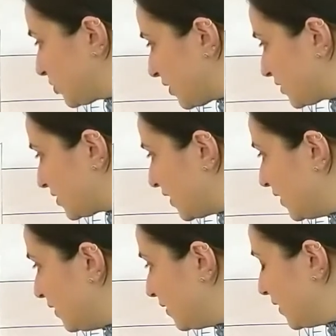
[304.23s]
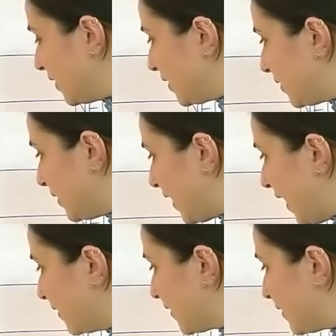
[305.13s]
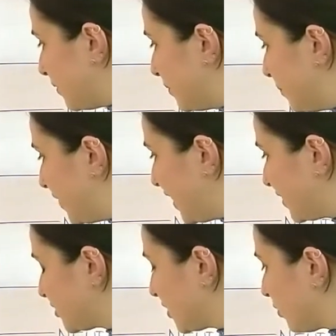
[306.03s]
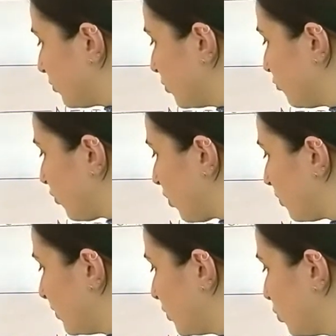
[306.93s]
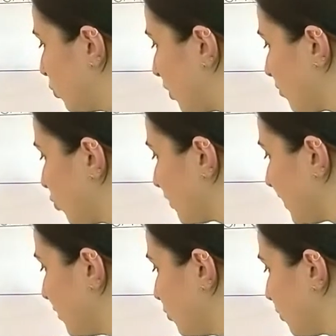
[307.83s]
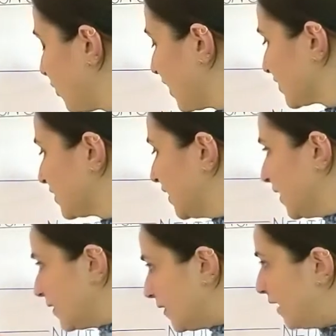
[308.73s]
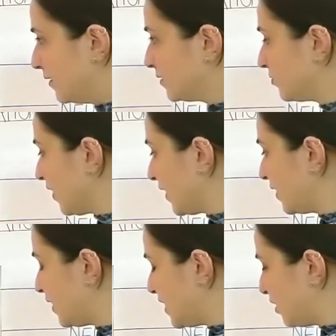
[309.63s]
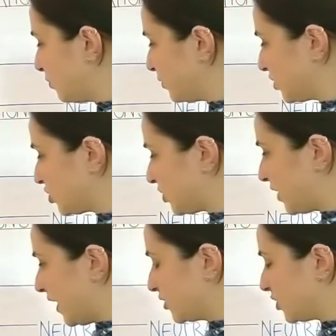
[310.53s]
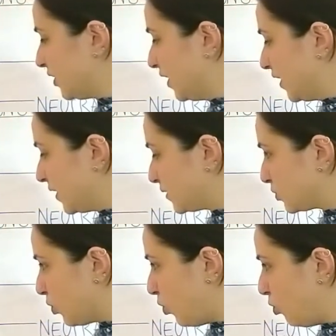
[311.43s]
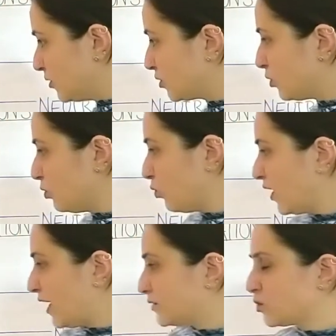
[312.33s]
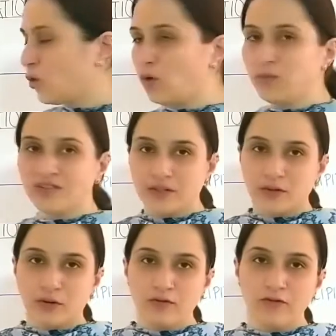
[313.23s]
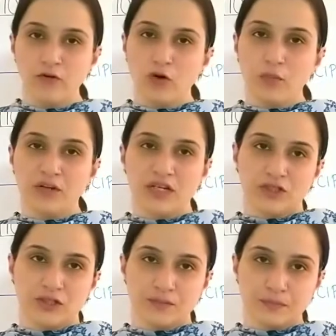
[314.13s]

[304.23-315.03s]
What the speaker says: single reactant breaks down to form two or more than two products. That is why decomposition reaction is also known as opposite of combination.